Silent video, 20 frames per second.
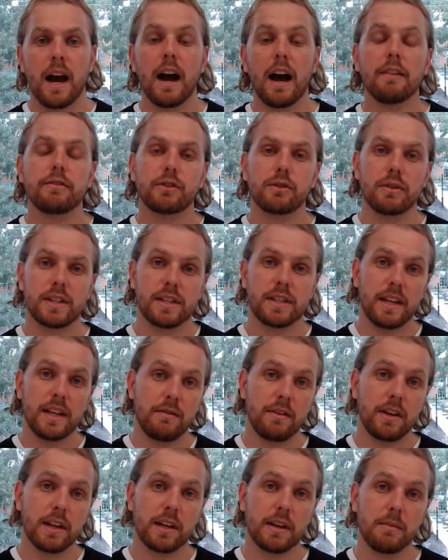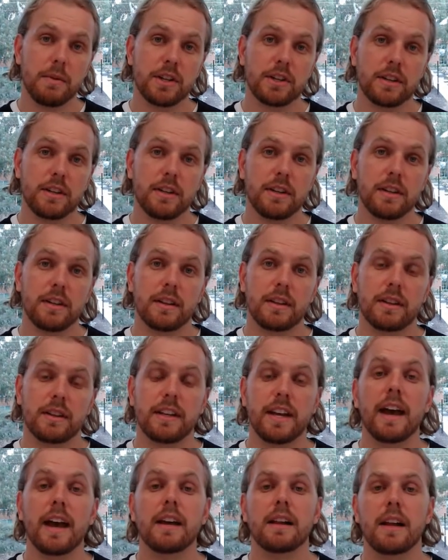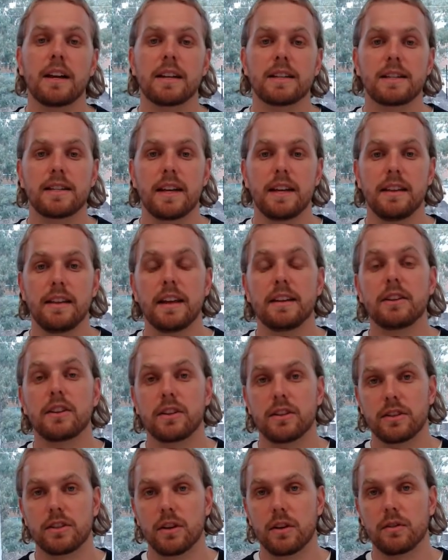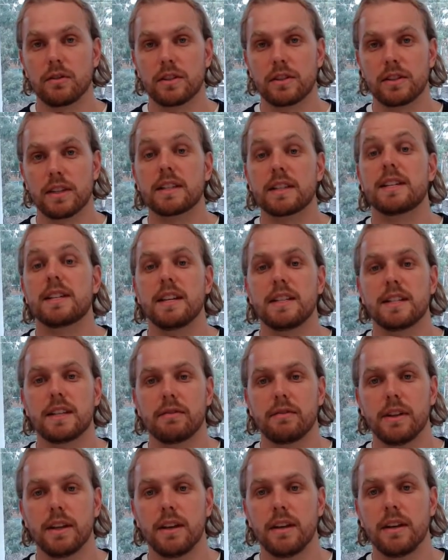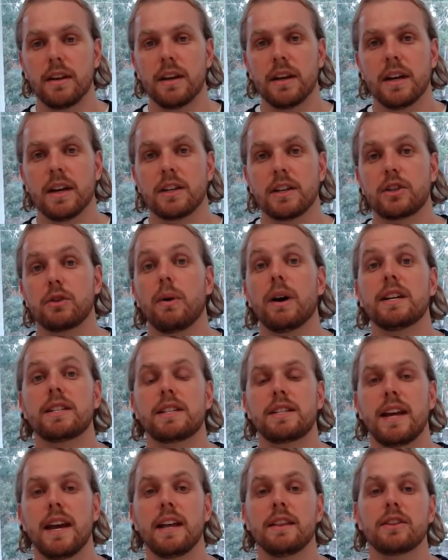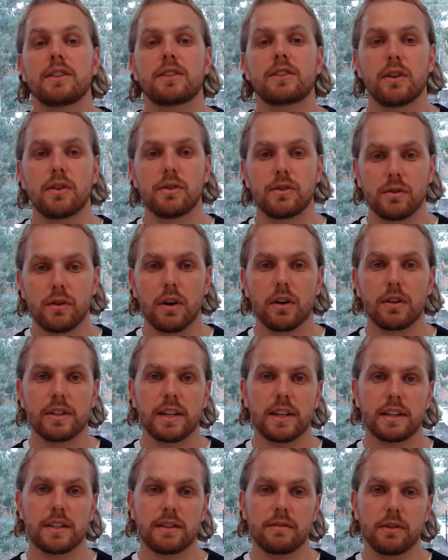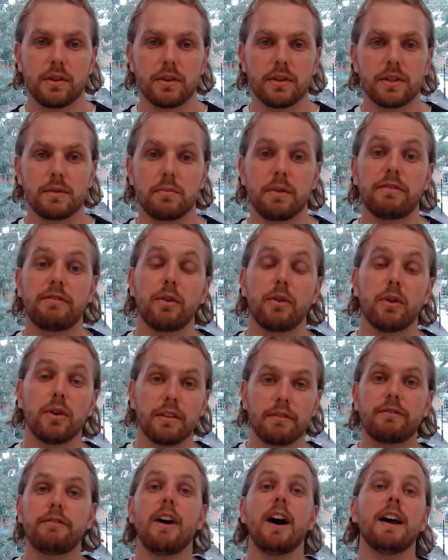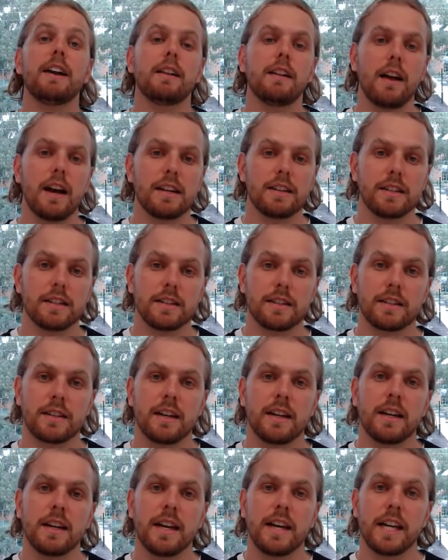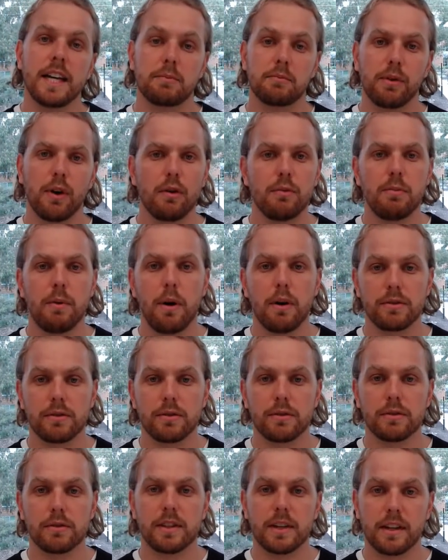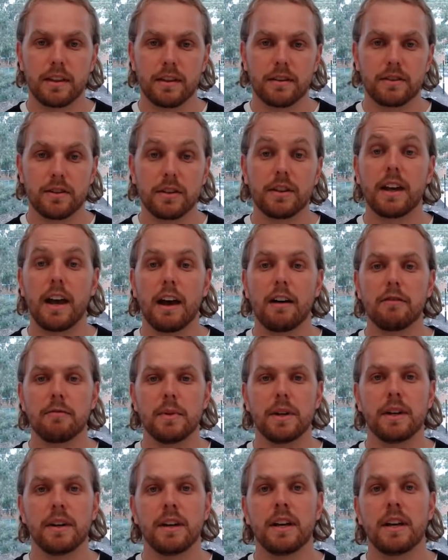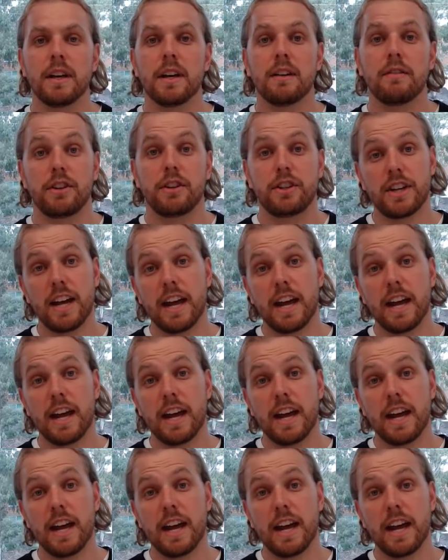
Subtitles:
After receiving a commission, the ALRC then consults extensively to understand the social context of laws before it finalises its proposals to the government for